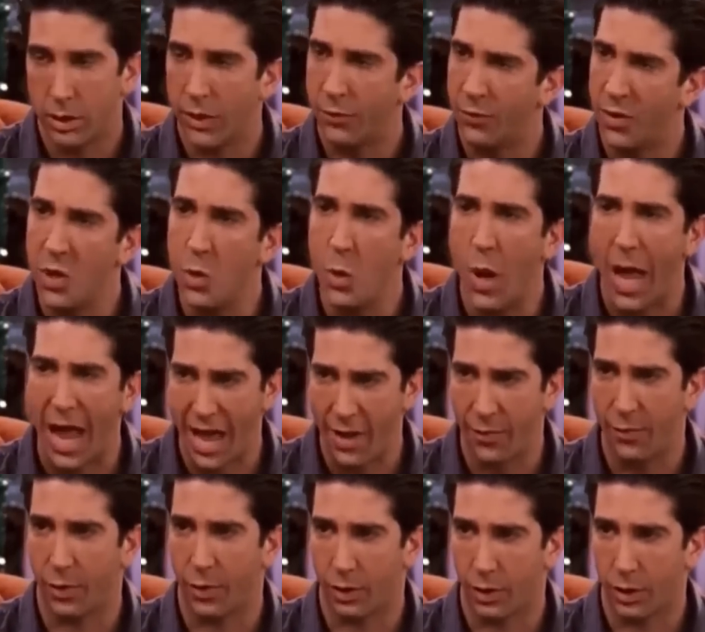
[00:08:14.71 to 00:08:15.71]
if you
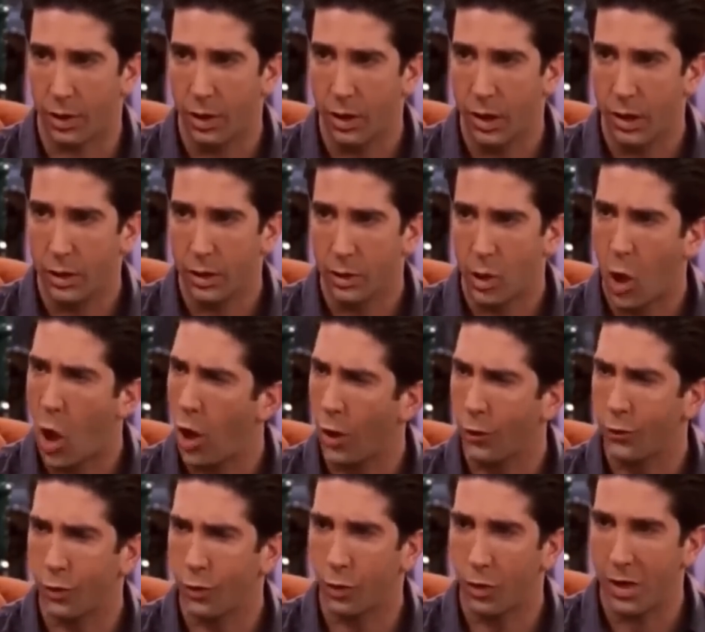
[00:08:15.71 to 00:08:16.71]
ever
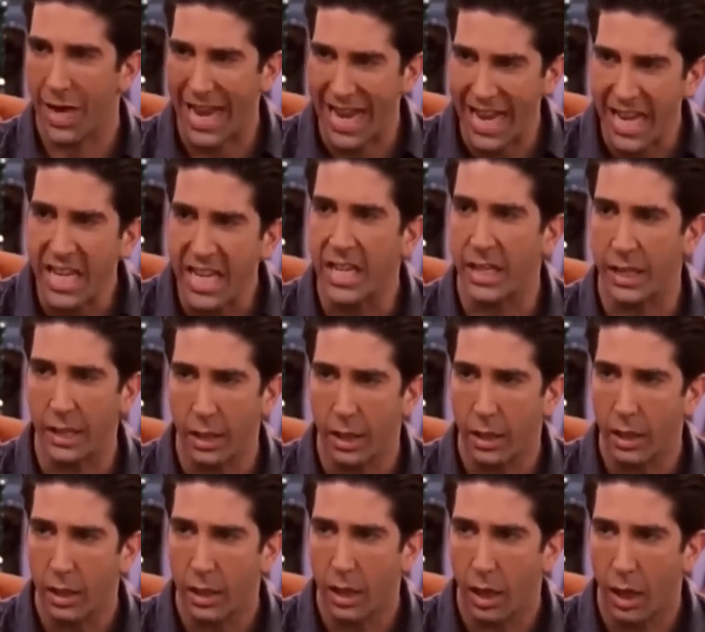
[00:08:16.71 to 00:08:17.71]
cause her any
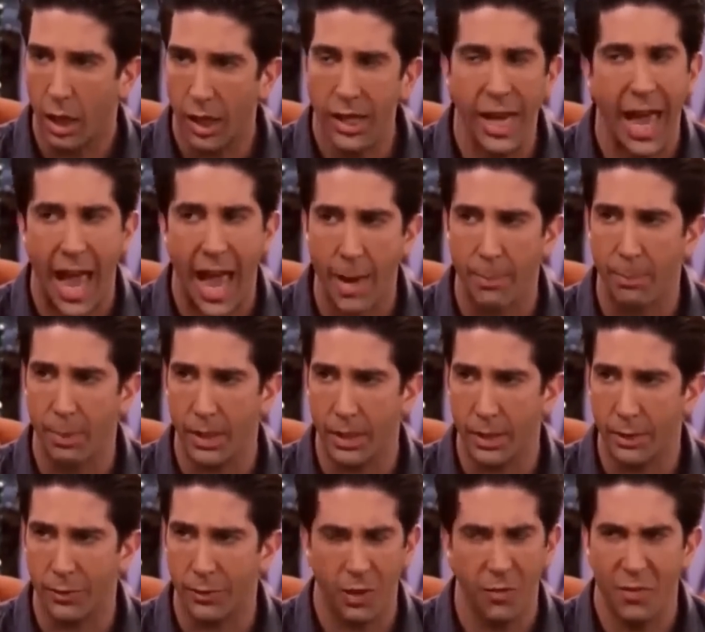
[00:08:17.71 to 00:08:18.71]

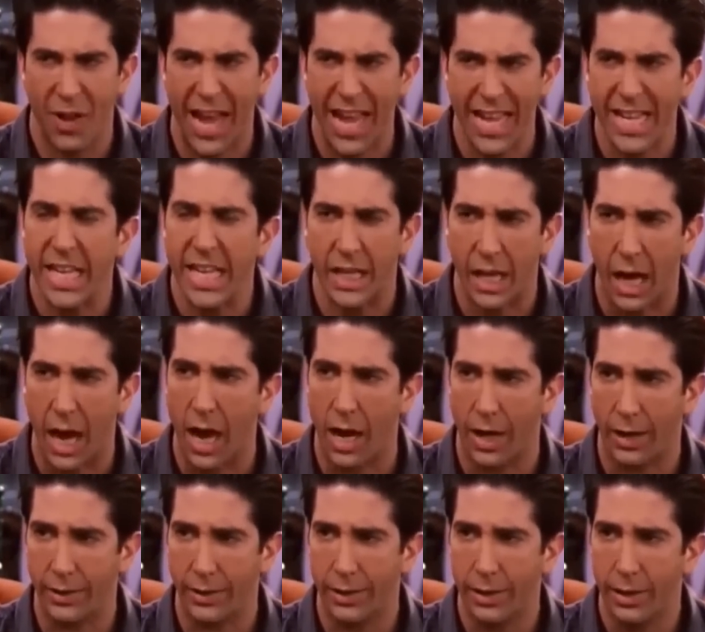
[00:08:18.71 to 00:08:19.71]
unhappiness of any
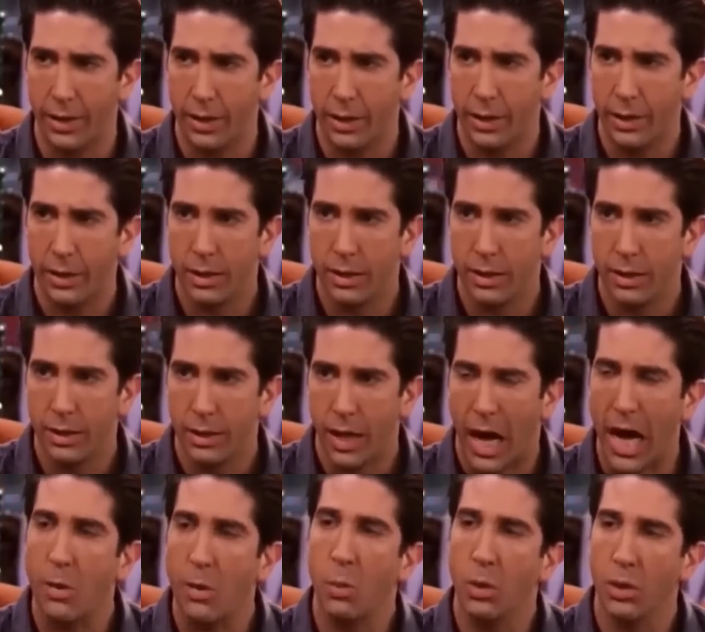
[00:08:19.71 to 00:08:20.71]
kind,
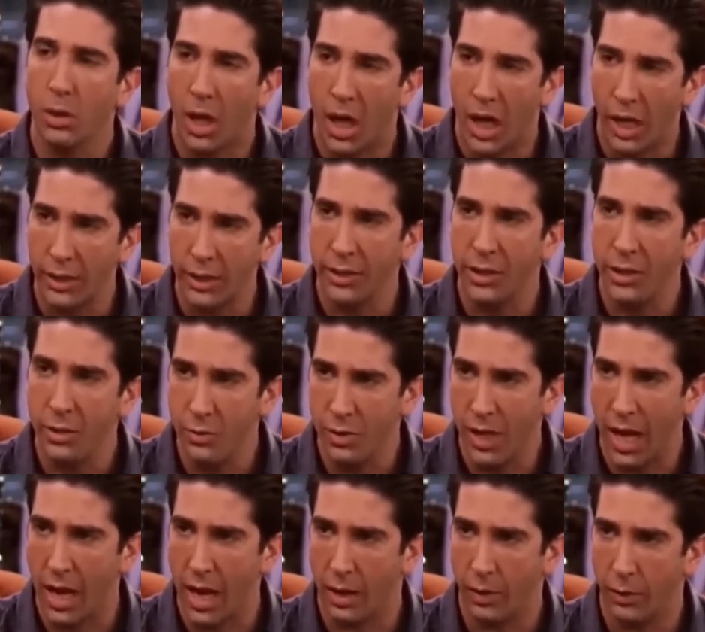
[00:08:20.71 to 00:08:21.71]
I will hunt you
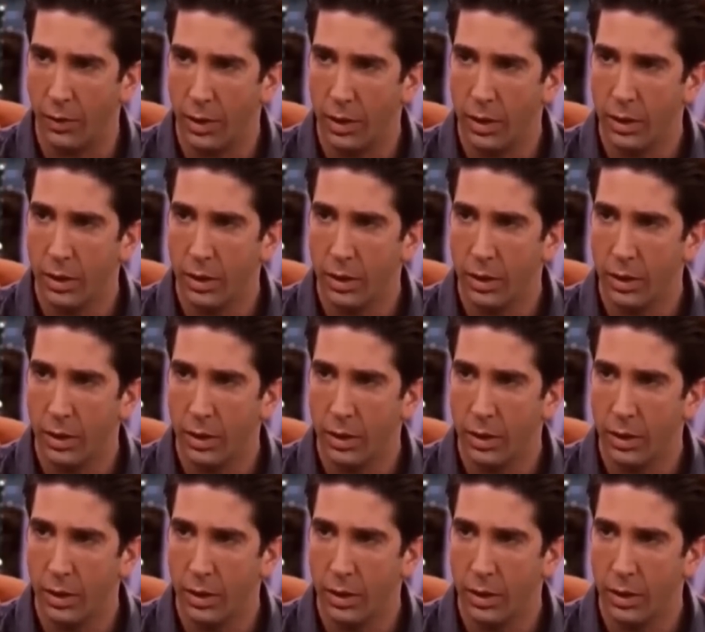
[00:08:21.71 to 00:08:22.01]
down